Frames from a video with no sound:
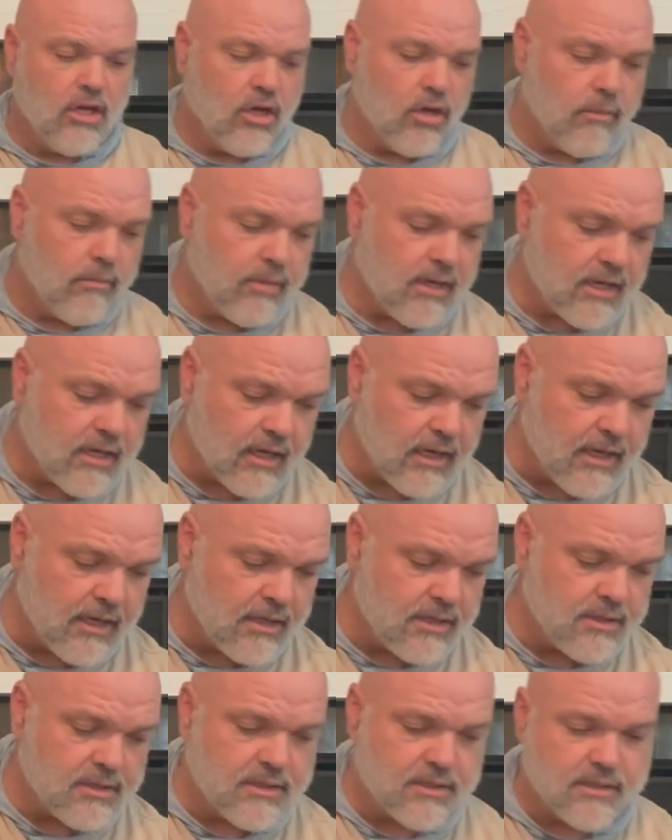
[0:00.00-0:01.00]

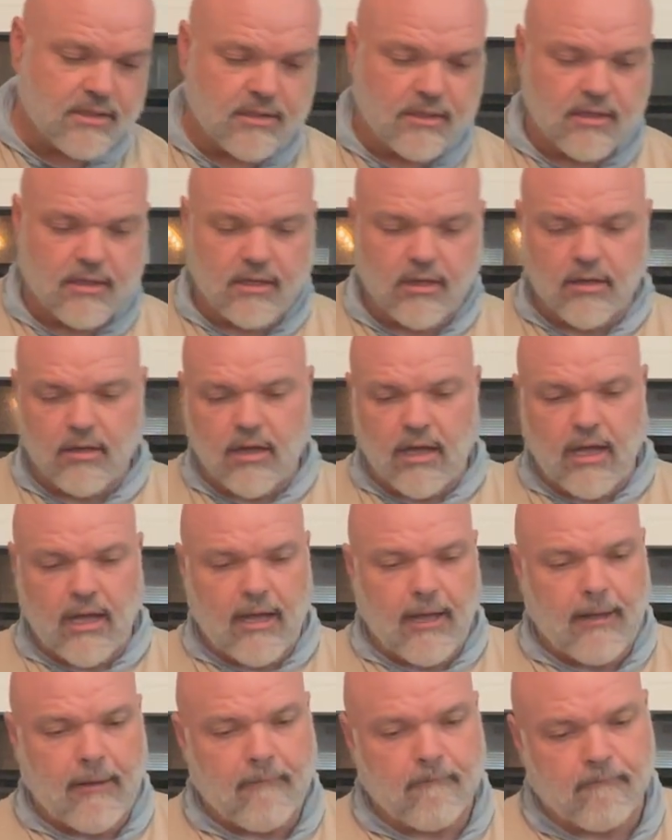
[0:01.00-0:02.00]
because
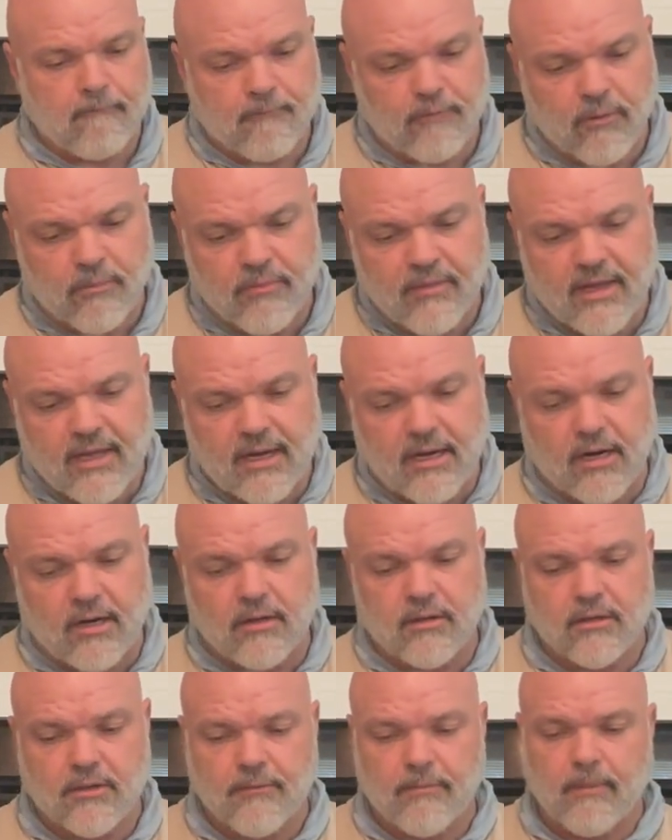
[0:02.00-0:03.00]
from
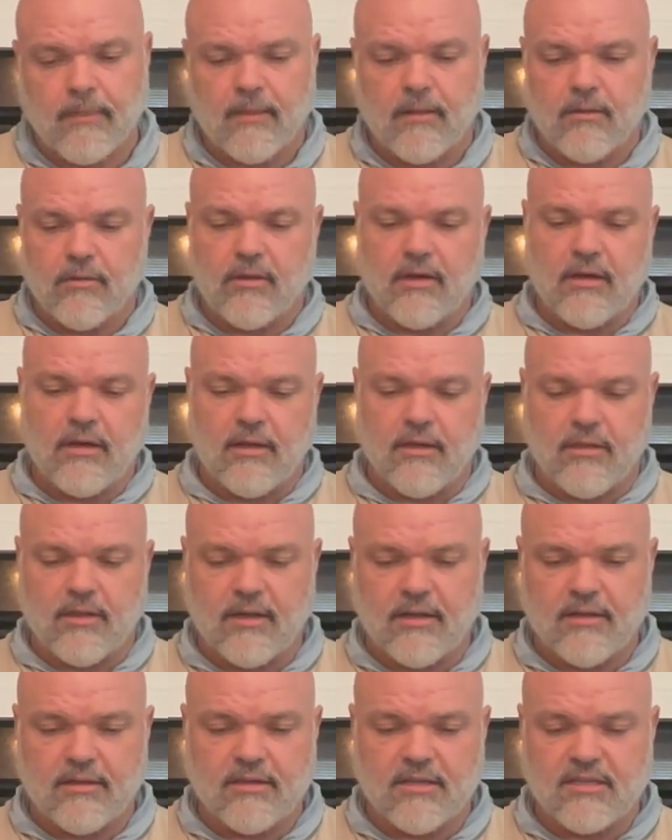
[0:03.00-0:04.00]
there,
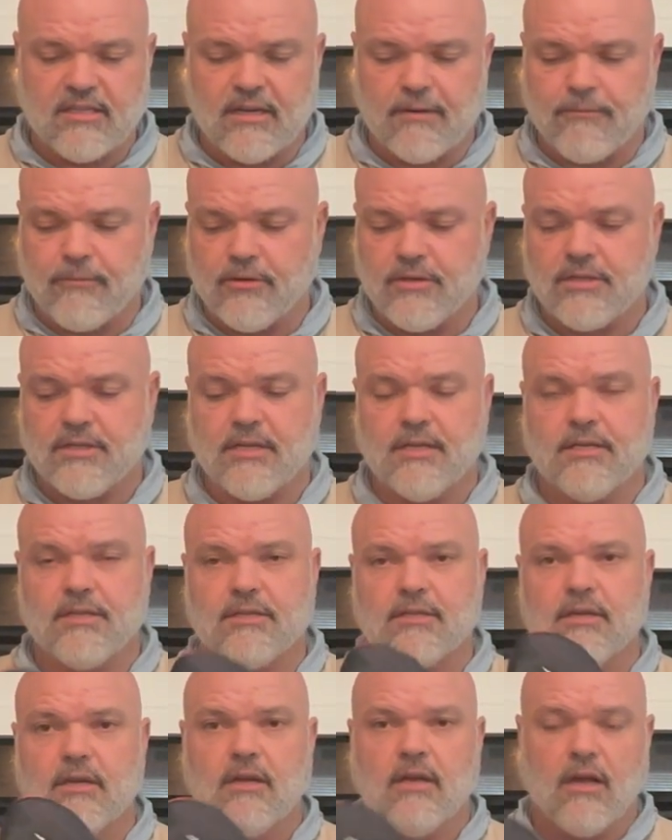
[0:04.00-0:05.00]
the
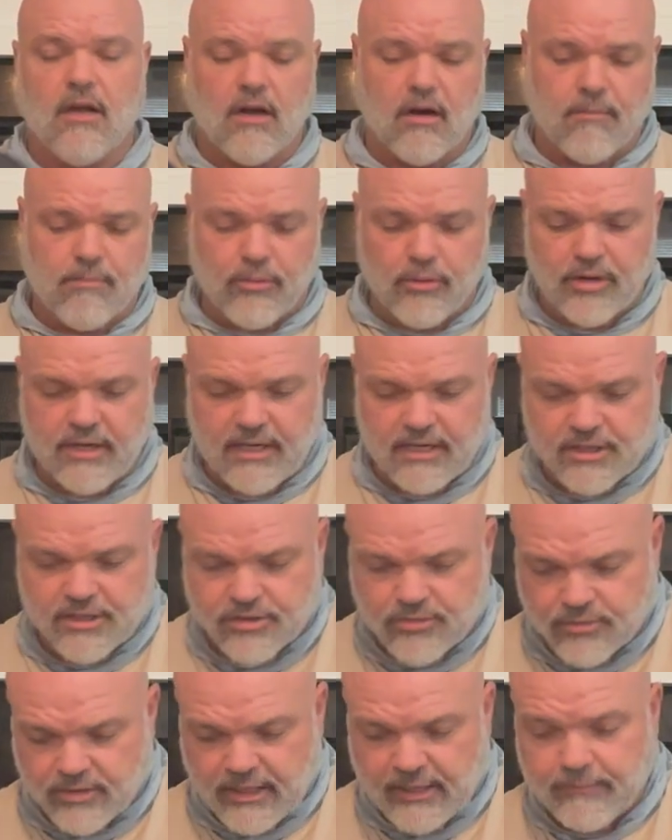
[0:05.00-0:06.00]
differences are pretty
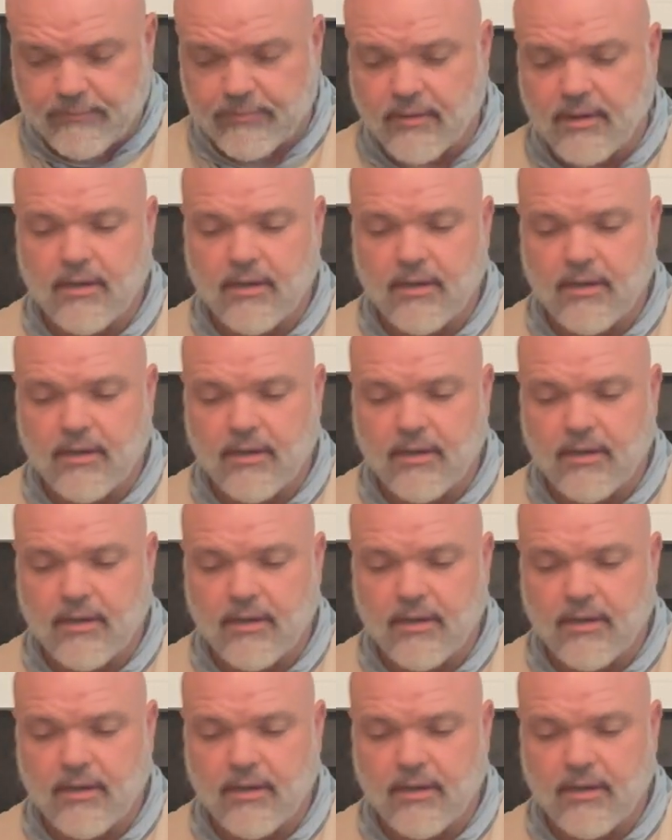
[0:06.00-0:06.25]
extreme.